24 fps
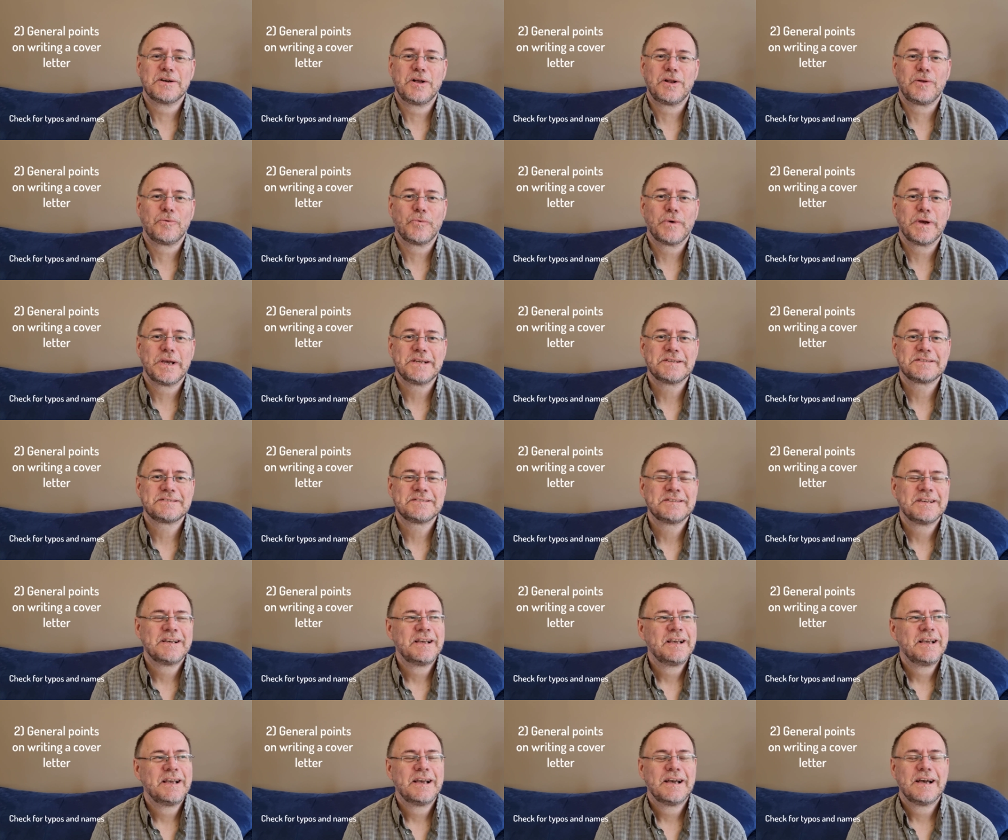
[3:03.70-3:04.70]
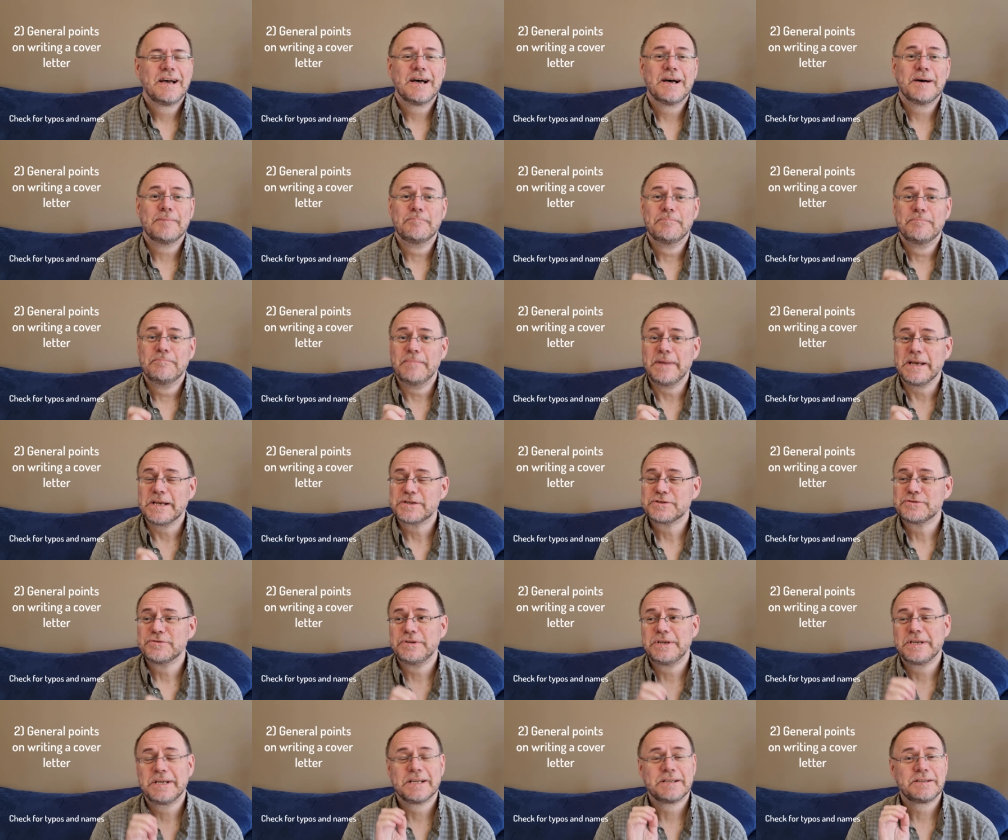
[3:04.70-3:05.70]
always. Um, make
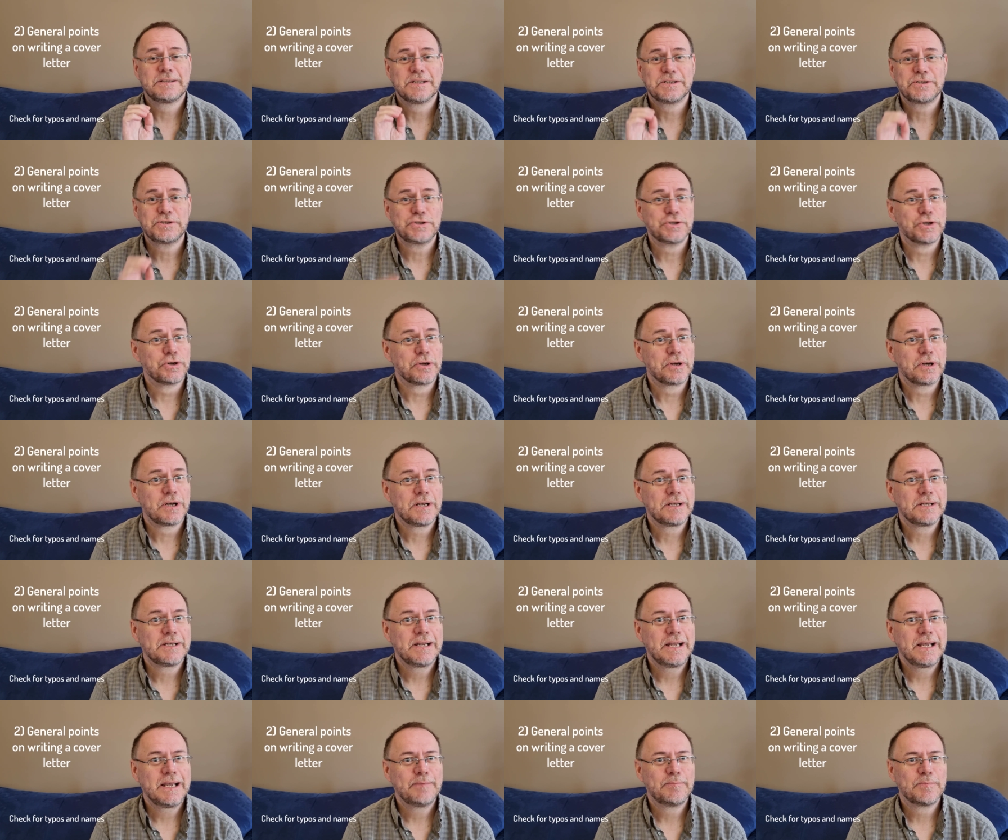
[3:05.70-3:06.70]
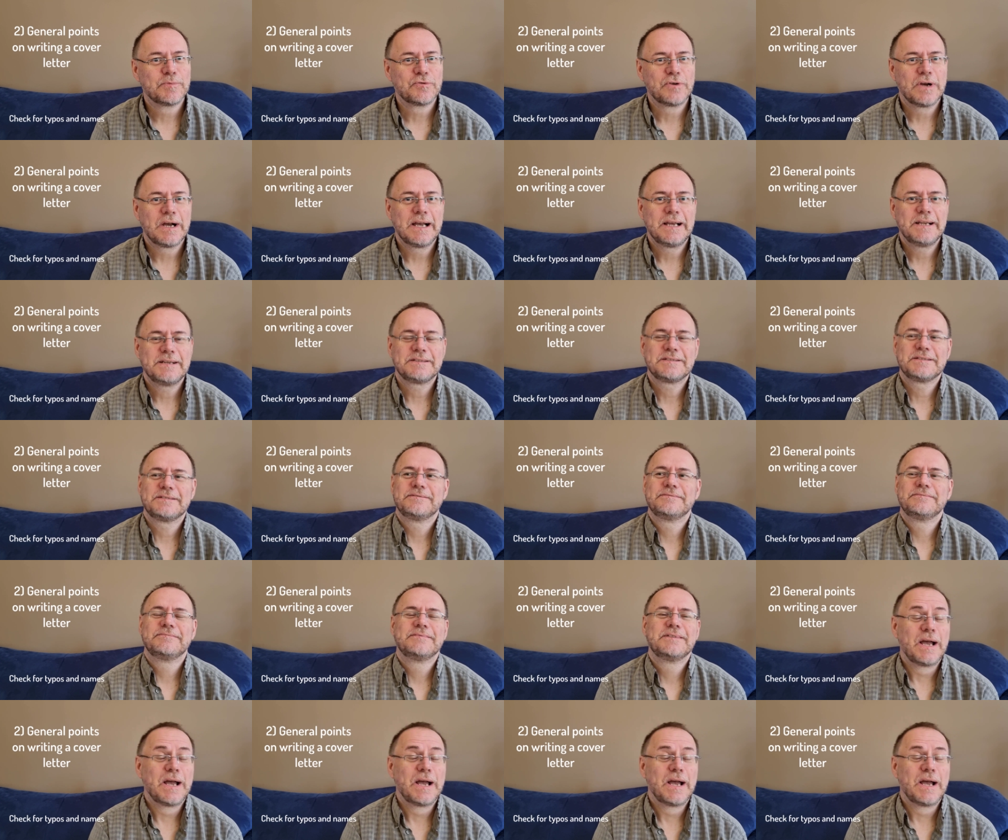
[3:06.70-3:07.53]
sure you get the journal name right